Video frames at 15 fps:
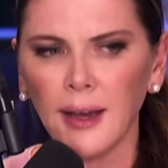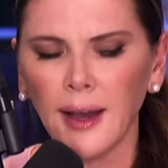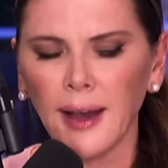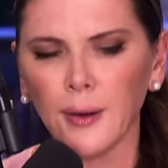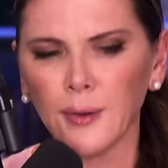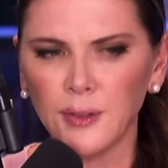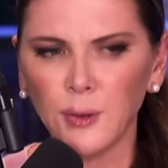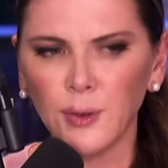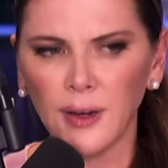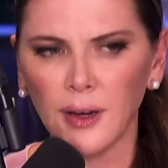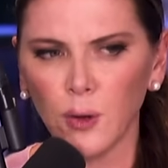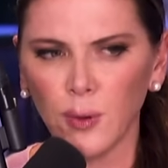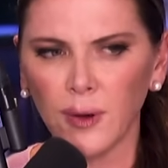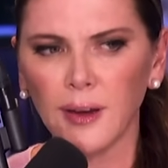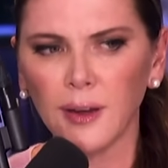I was doing a
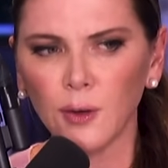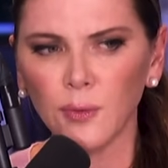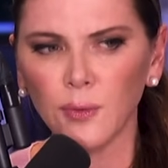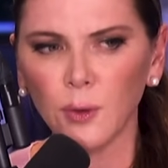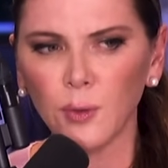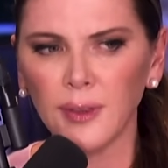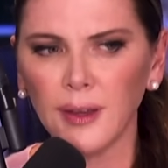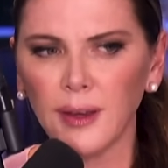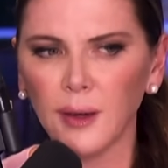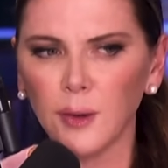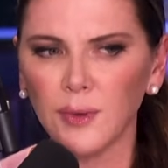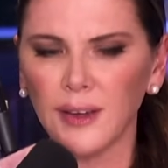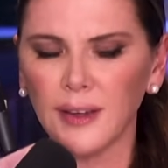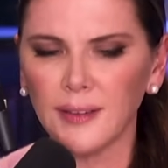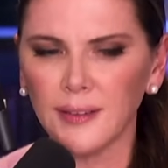quick interview with him.
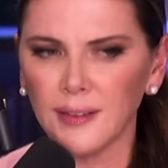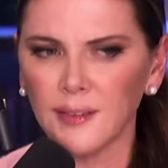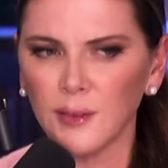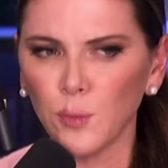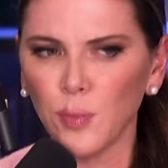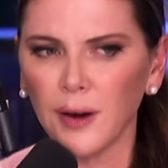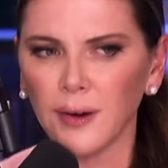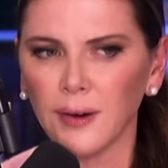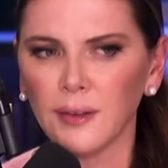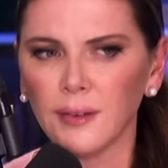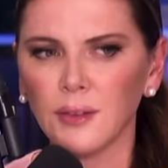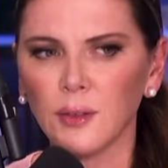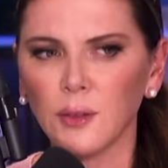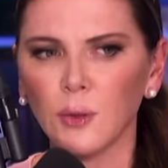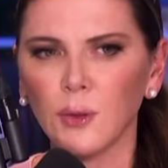He had to see some
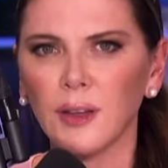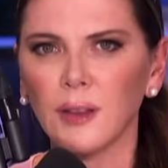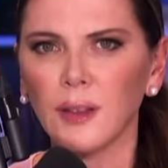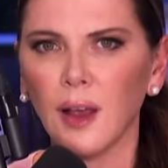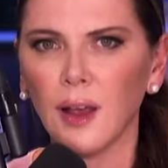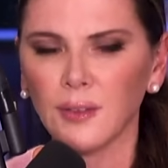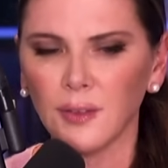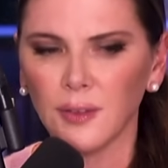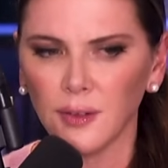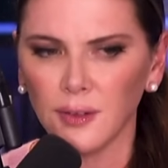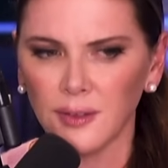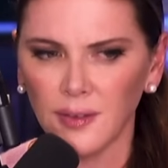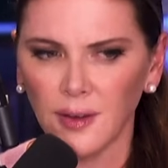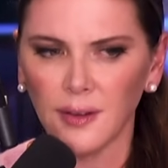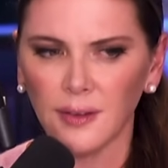parents who had lost their
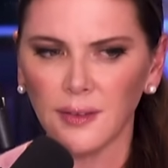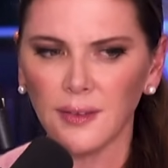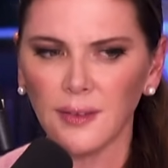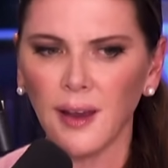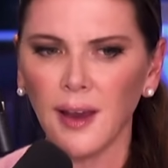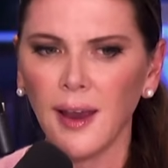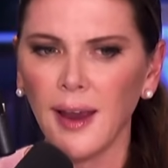sons.